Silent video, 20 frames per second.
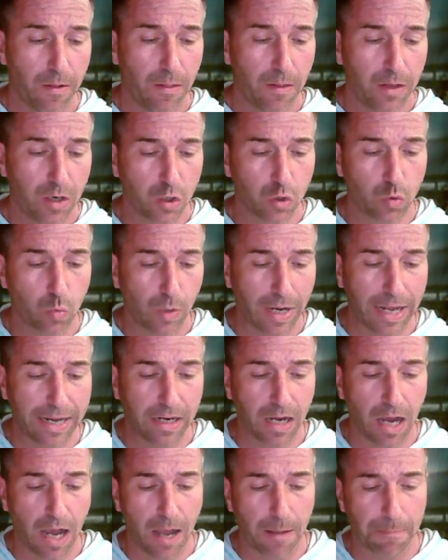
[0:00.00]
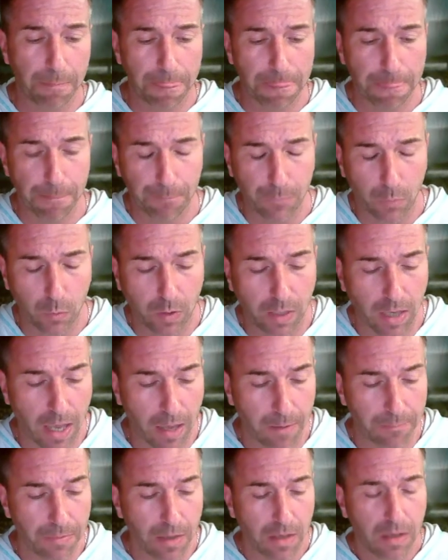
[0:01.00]
Here's what I got.
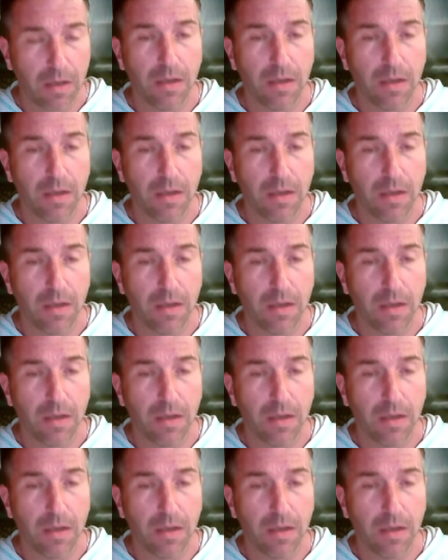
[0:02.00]
Okay.